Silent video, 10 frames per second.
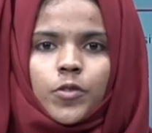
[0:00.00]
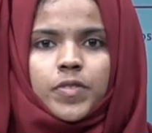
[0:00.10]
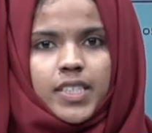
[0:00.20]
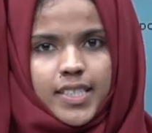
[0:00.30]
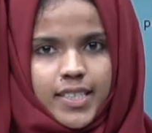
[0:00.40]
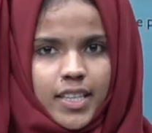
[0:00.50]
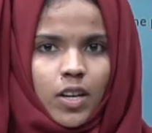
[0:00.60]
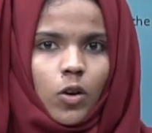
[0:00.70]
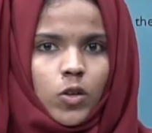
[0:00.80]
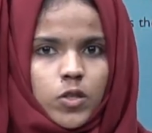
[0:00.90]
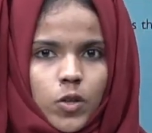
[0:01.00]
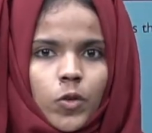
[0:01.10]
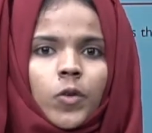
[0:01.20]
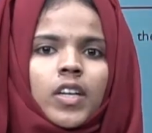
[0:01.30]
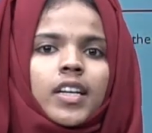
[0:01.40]
of GCD
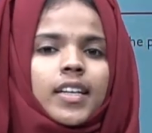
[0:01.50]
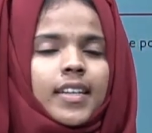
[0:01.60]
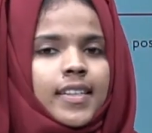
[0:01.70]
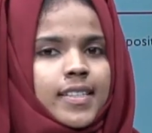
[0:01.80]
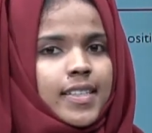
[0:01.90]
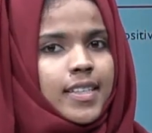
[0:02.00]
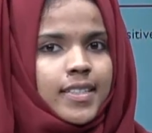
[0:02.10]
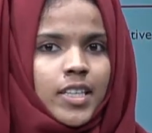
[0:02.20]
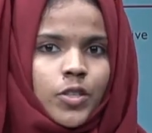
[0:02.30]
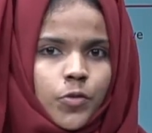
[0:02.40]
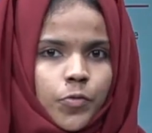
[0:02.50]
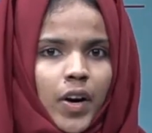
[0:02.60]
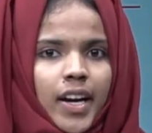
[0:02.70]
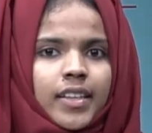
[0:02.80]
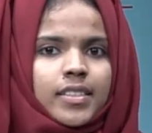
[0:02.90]
also, it is easy to
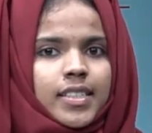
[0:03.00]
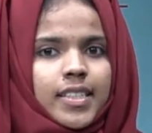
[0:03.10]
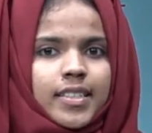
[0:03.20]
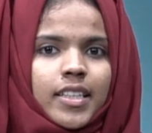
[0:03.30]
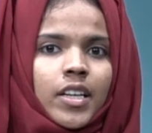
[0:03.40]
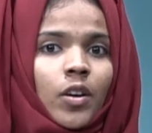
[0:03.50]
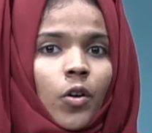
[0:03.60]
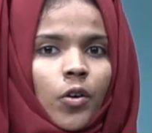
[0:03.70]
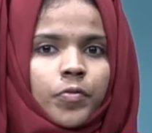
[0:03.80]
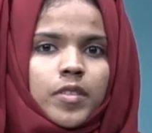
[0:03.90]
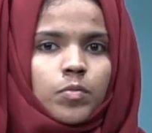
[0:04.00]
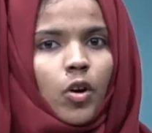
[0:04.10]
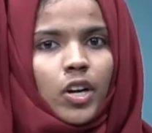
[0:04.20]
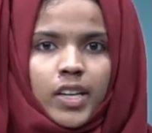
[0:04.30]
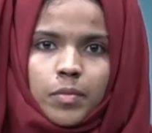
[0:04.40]
find GCD of
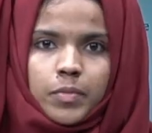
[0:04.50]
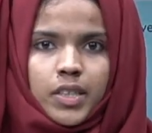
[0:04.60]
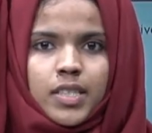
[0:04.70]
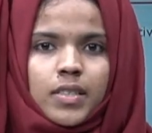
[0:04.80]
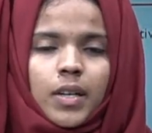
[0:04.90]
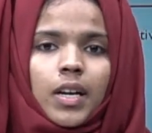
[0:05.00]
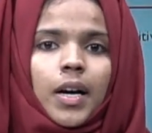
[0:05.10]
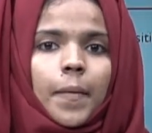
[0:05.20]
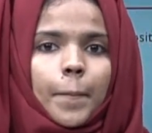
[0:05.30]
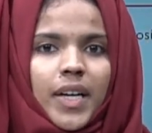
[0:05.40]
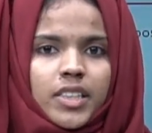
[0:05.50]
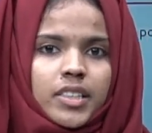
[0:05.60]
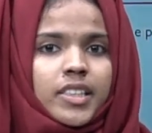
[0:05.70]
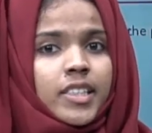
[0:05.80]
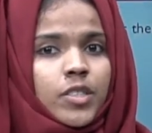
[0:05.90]
small numbers, but
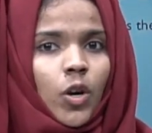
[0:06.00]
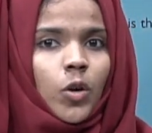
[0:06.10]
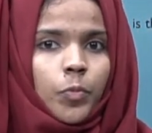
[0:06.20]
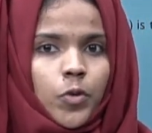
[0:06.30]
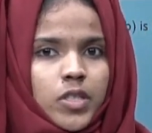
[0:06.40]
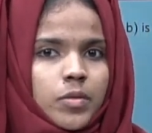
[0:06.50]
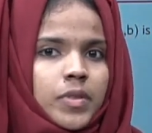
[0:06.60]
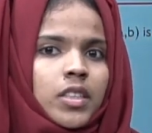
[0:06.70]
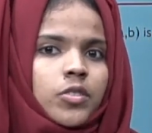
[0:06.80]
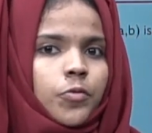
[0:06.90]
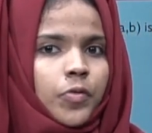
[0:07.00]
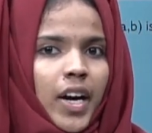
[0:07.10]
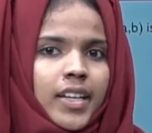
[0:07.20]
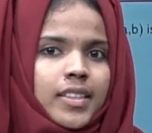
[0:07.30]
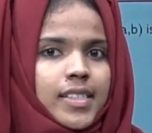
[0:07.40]
it is not possible to
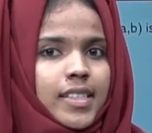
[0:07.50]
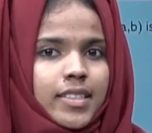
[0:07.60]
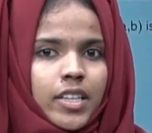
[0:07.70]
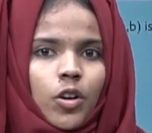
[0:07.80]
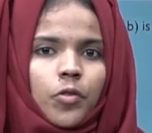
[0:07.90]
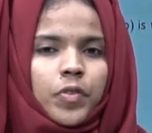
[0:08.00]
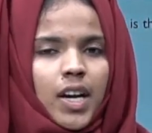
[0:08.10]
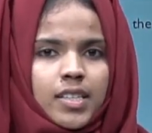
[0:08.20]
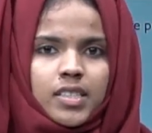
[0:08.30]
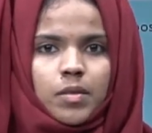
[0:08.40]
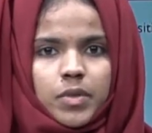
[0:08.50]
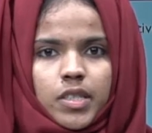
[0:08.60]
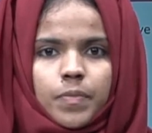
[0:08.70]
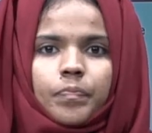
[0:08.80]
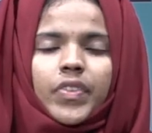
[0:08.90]
find the GCD of large
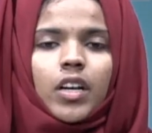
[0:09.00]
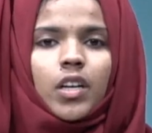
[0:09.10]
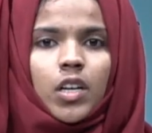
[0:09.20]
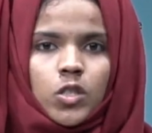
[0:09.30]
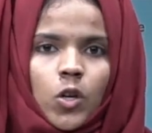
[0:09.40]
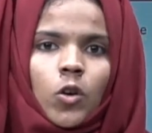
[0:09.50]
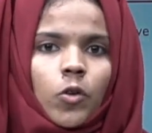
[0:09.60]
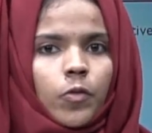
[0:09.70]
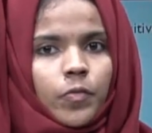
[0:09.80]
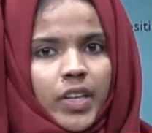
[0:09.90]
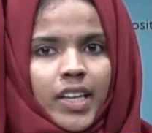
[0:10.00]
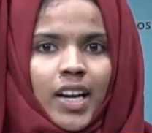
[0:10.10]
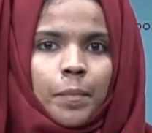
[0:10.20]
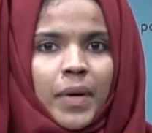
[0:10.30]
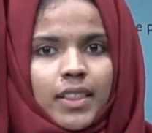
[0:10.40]
numbers. So, we need
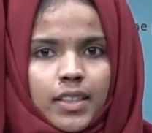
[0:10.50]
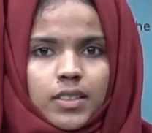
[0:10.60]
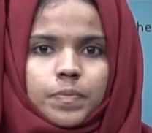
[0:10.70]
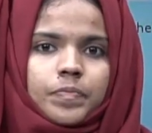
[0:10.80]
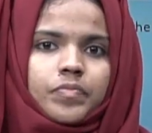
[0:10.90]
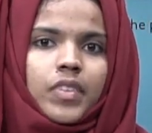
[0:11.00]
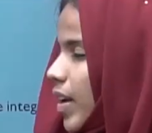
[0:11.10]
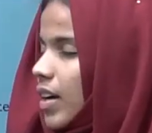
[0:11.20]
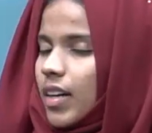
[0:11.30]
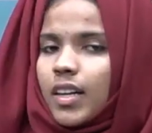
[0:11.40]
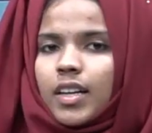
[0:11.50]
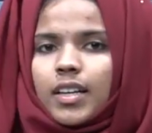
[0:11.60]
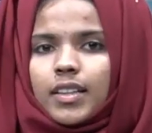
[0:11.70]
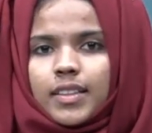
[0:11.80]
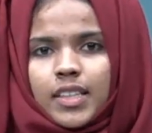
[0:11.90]
a method.
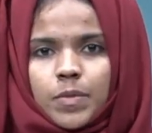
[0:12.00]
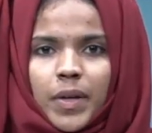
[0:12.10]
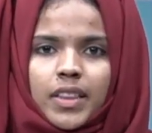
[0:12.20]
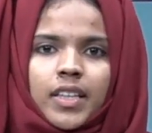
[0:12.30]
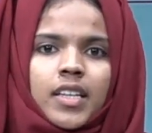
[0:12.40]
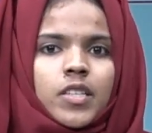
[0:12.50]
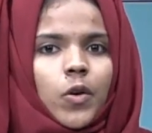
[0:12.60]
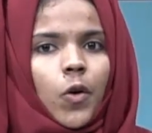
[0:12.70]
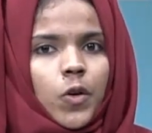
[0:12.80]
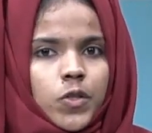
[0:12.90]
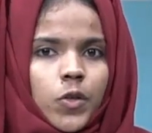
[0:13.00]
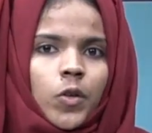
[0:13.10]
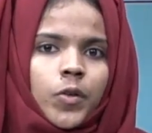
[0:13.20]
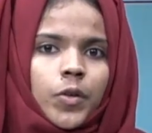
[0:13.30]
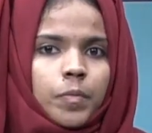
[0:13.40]
This method is
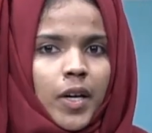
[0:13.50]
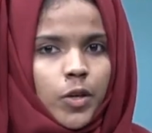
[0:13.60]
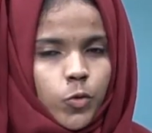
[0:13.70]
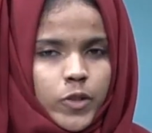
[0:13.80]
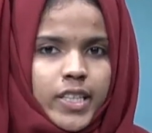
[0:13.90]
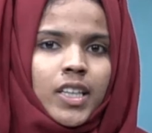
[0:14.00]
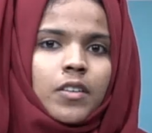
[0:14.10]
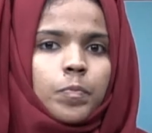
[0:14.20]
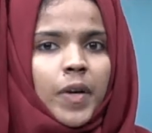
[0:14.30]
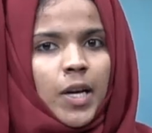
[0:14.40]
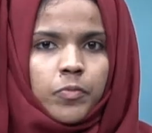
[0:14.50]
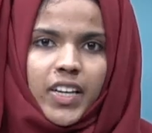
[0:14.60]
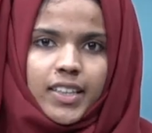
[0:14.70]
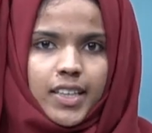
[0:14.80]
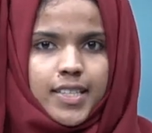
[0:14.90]
also by using prime
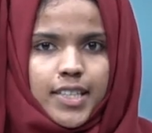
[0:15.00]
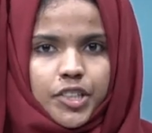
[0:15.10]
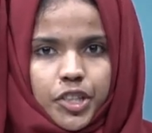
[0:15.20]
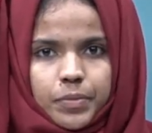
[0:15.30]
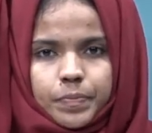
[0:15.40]
factorization.